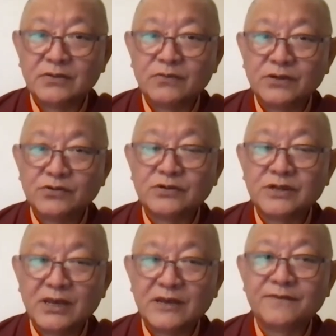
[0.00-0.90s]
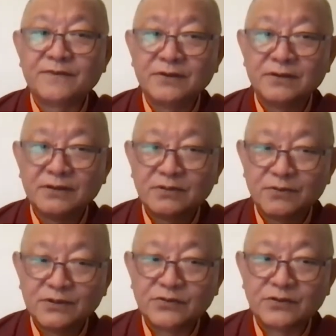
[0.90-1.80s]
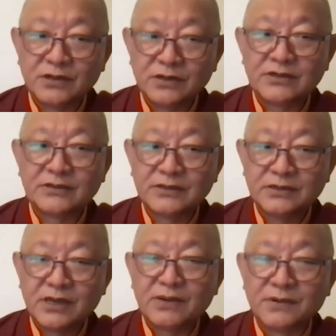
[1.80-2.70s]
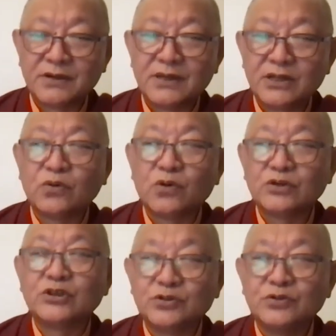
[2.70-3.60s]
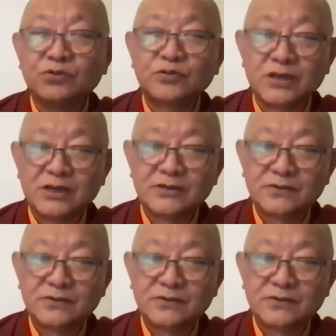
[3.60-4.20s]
we should learn the Dharma in order to do that.